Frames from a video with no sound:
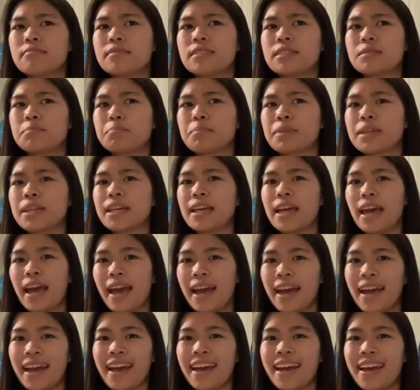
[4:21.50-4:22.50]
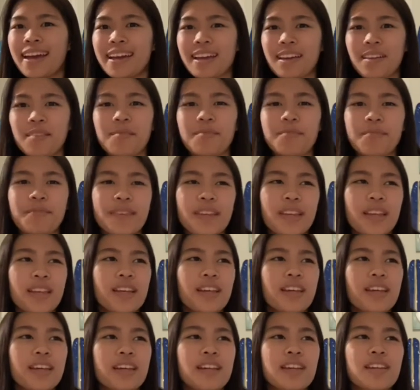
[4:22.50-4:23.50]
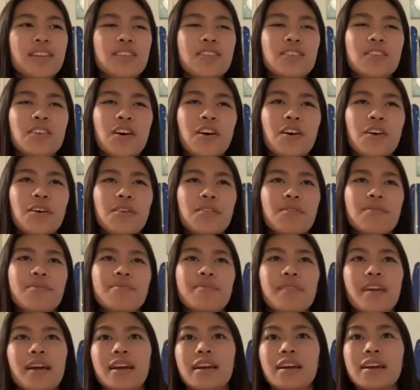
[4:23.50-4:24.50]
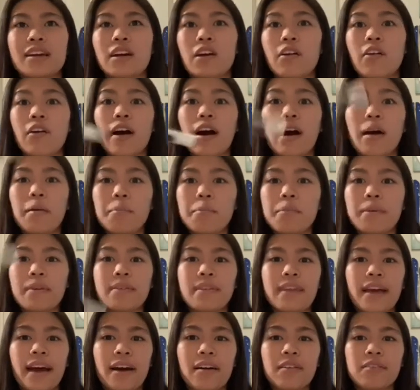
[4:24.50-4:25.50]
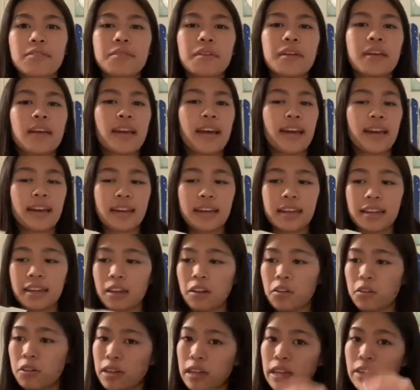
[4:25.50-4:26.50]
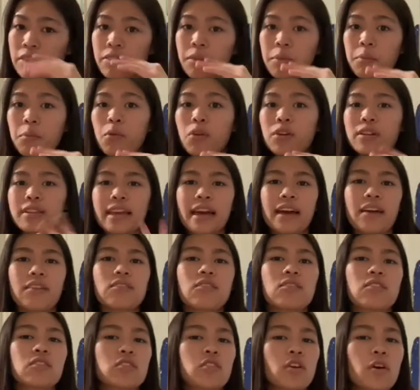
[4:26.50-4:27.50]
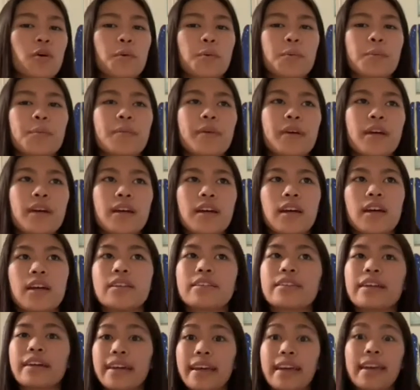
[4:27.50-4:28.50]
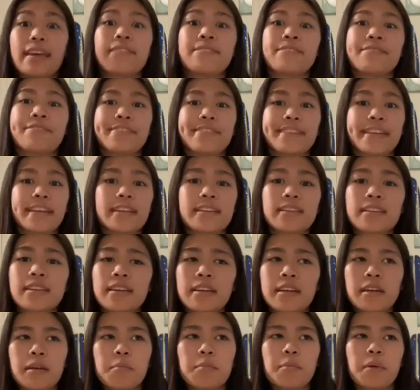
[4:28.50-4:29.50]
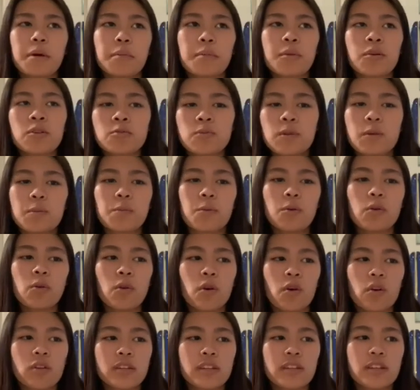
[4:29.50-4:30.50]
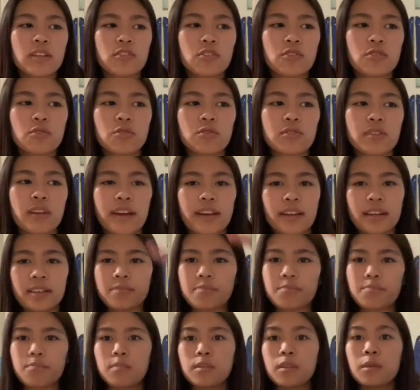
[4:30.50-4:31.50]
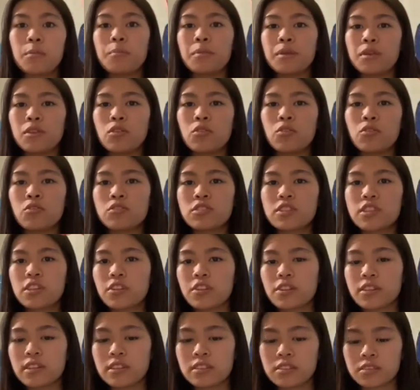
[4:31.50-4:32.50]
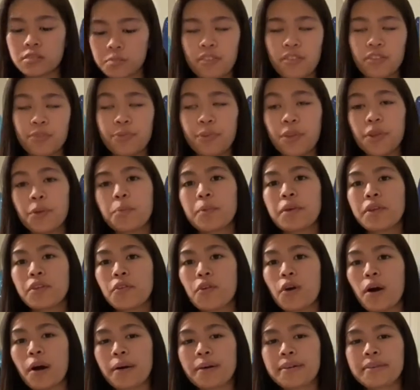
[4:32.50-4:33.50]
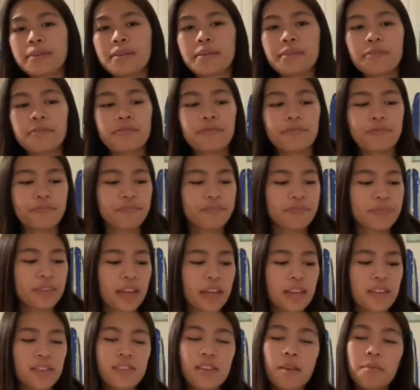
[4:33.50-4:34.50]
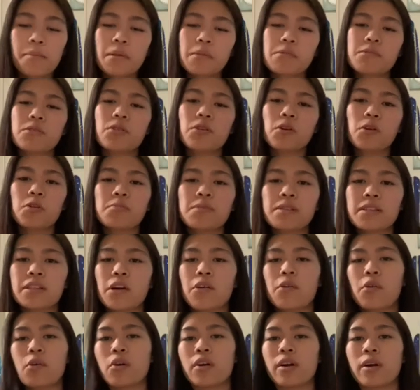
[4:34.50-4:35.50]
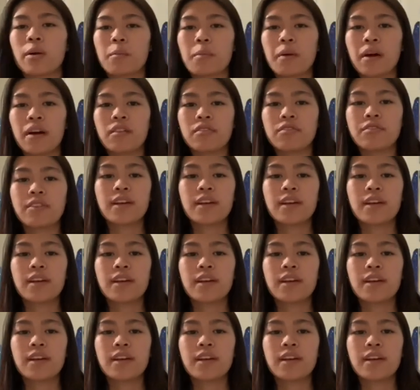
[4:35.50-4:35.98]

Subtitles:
B, A. So it can go up and down. It can go even more down. So it's like infinite. But most people only use like the middle series, the middle octave, and sometimes they'll go below or above.